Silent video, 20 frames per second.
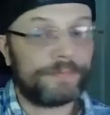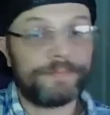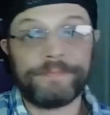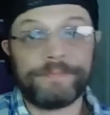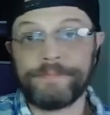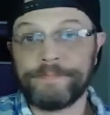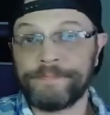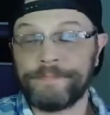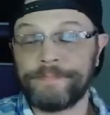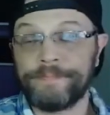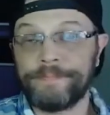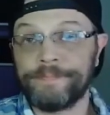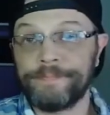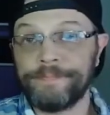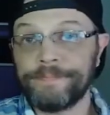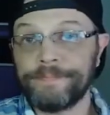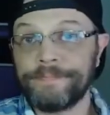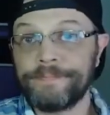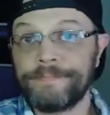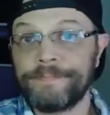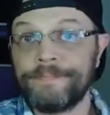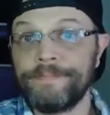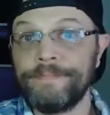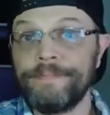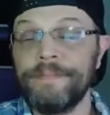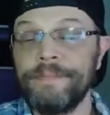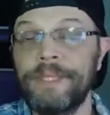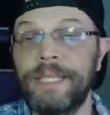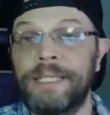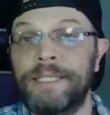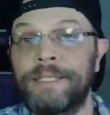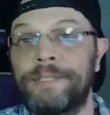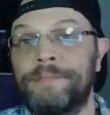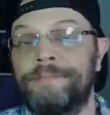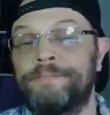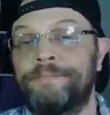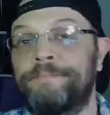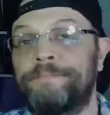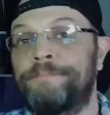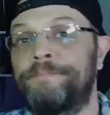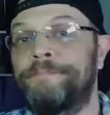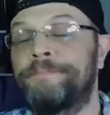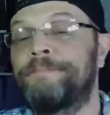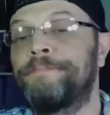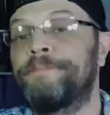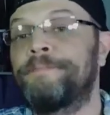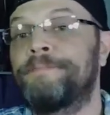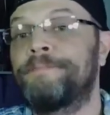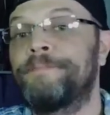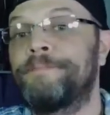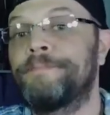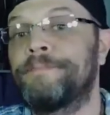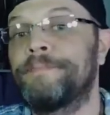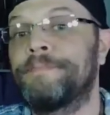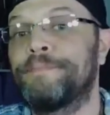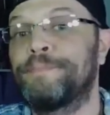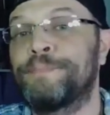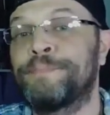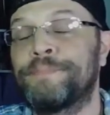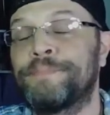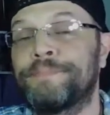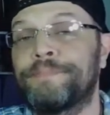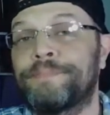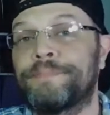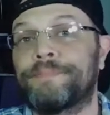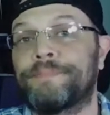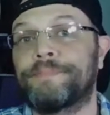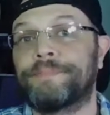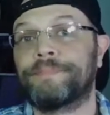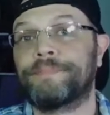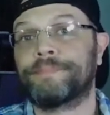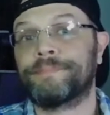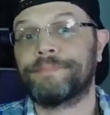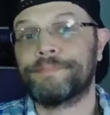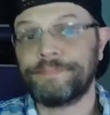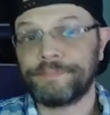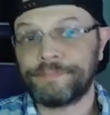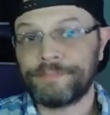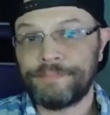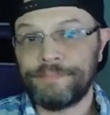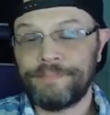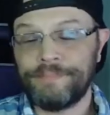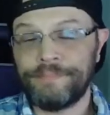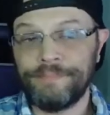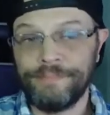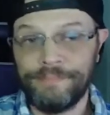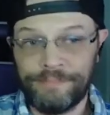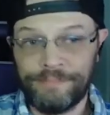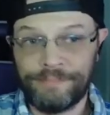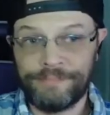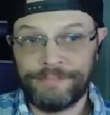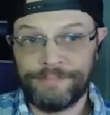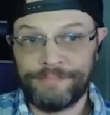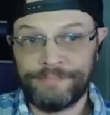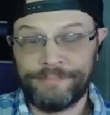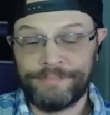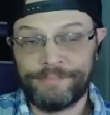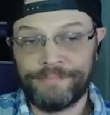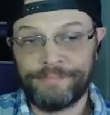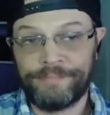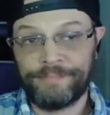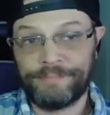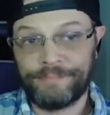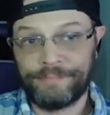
This person isn't speaking.